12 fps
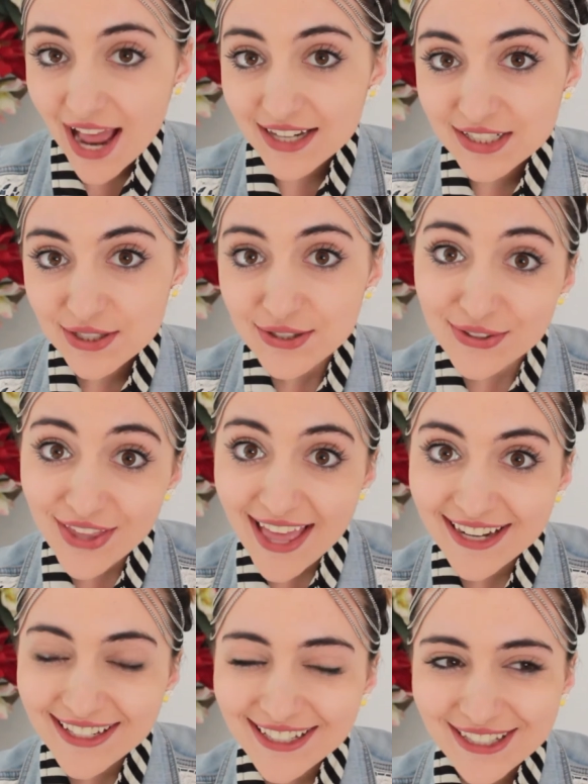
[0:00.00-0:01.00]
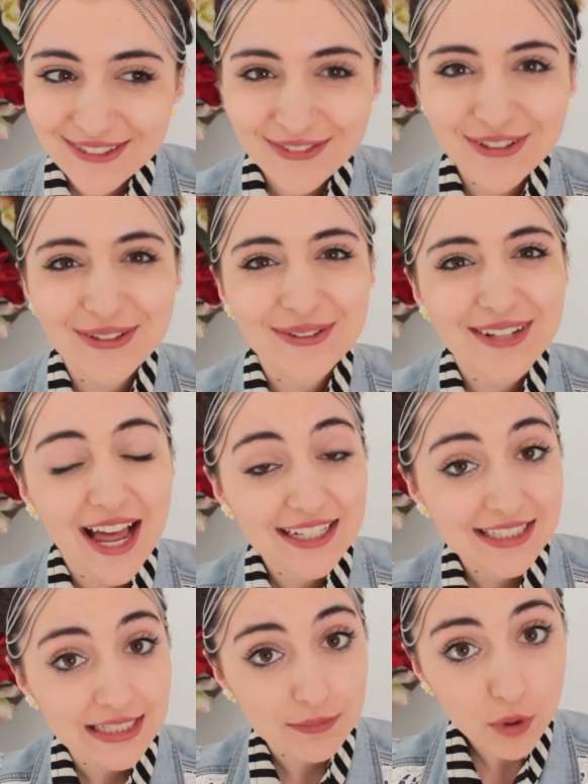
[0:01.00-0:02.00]
Until then, if you'd like to
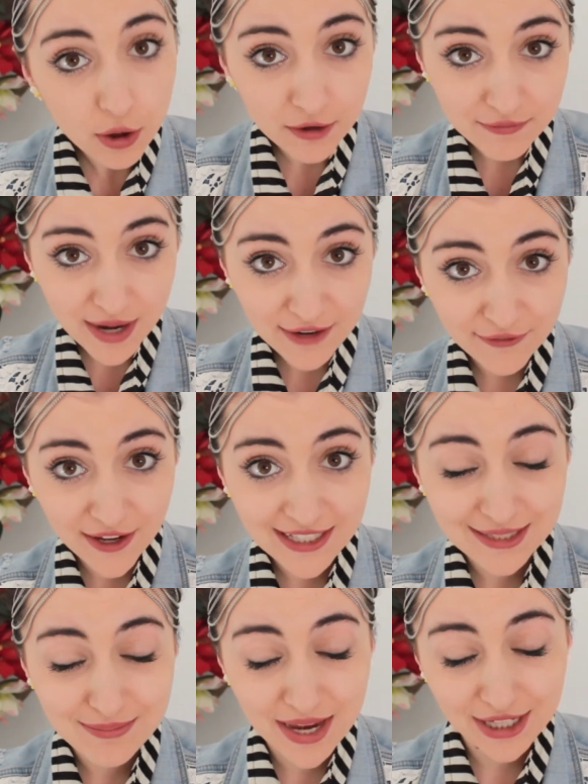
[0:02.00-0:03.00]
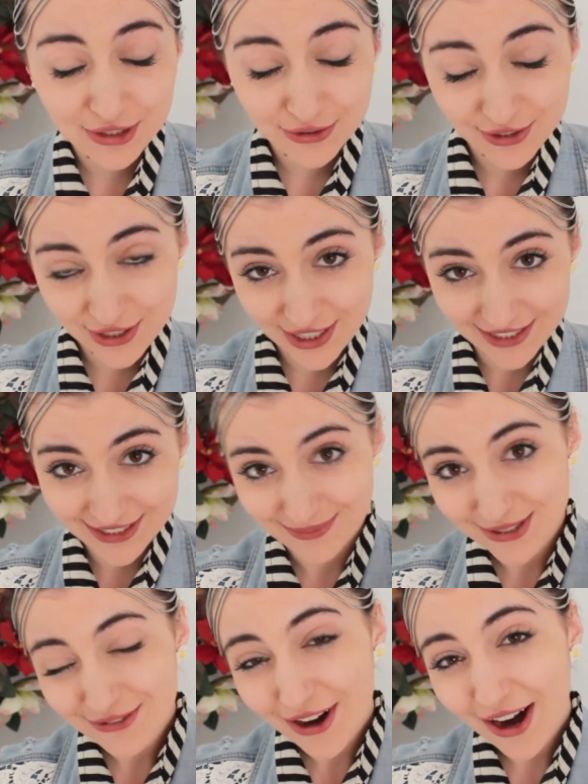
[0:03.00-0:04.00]
see more of my face, make sure you hit
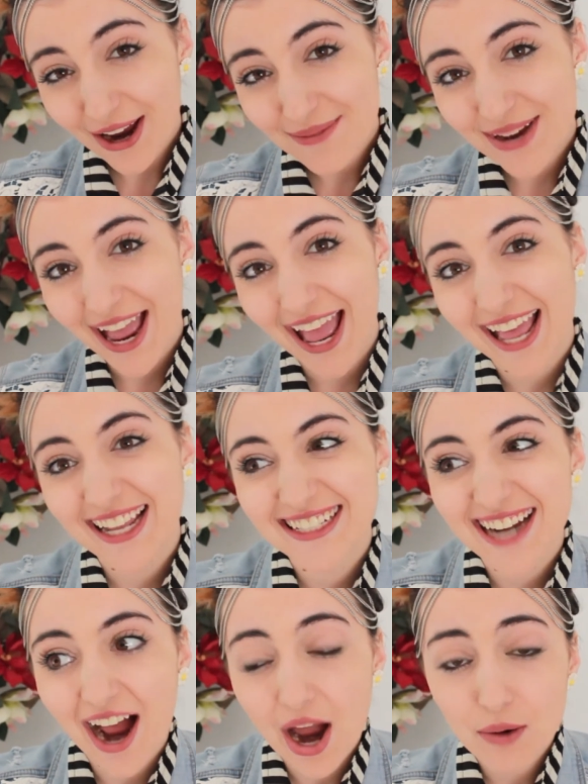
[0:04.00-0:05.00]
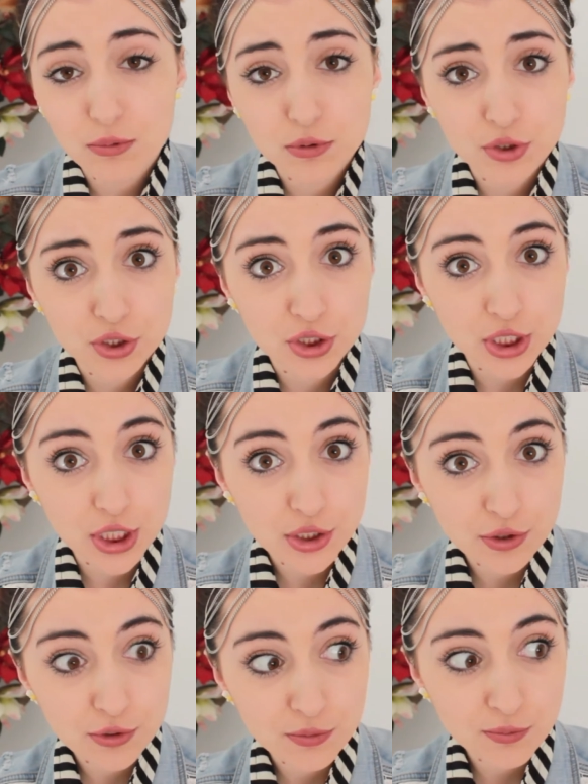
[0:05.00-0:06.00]
subscribe, and I will see
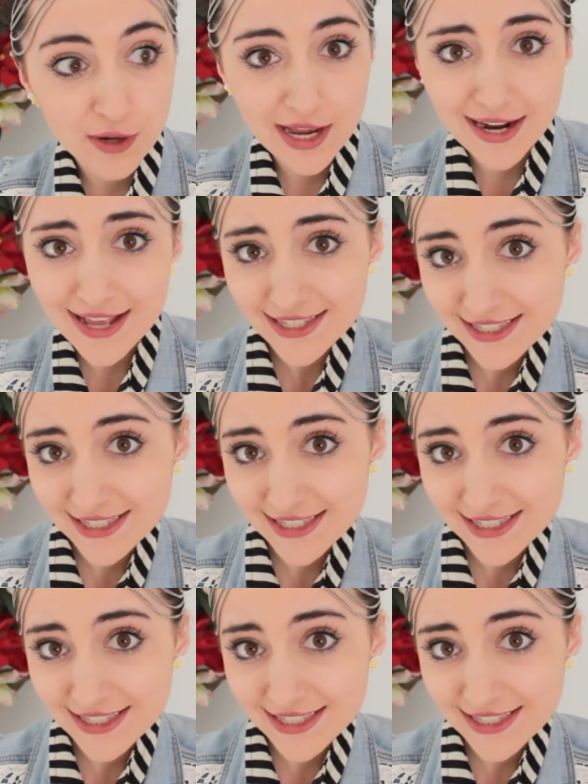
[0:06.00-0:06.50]
you when I